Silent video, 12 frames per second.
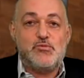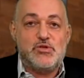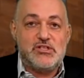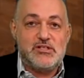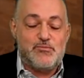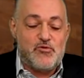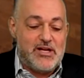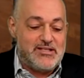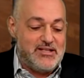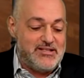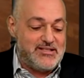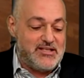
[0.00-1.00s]
which is the
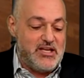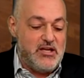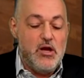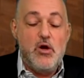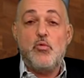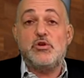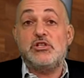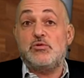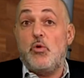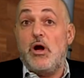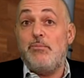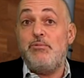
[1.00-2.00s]
presidency, which is
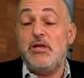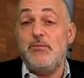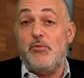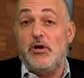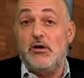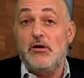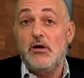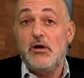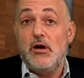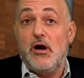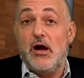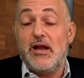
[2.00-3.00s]
why people
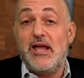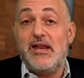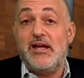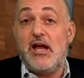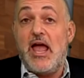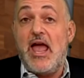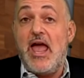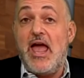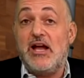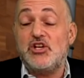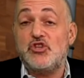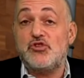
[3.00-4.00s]
are getting
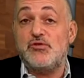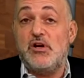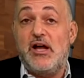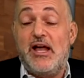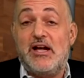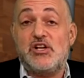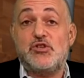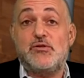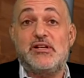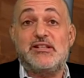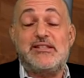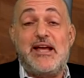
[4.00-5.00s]
extra, extra
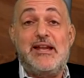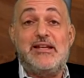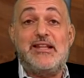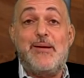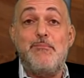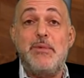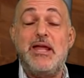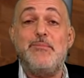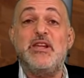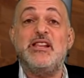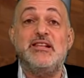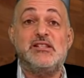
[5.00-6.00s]
excited that
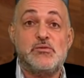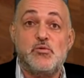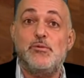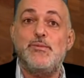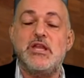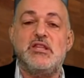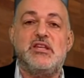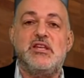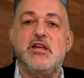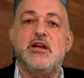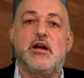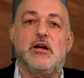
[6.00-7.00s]
maybe this will be the
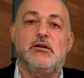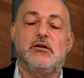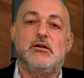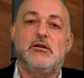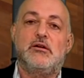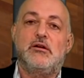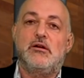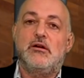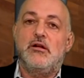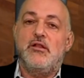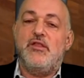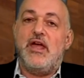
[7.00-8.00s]
year
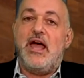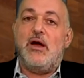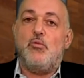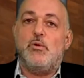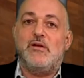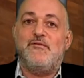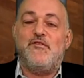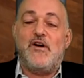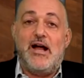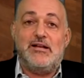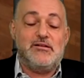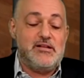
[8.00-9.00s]
that we
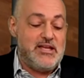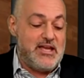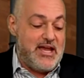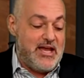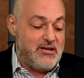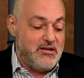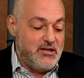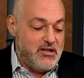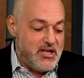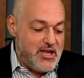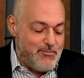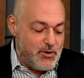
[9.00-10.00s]
finally get
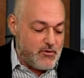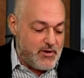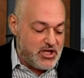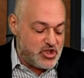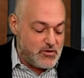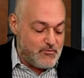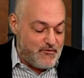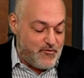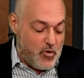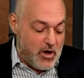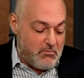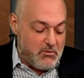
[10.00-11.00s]
immigration
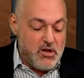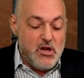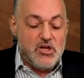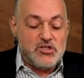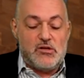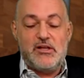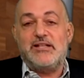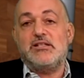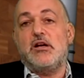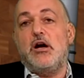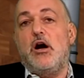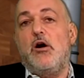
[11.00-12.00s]
reform. So let's
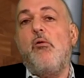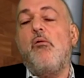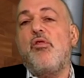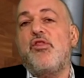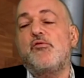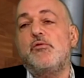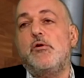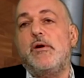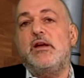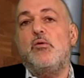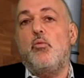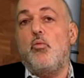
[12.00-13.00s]
go through
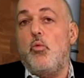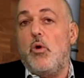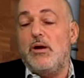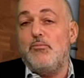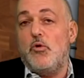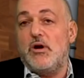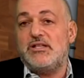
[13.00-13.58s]
it one more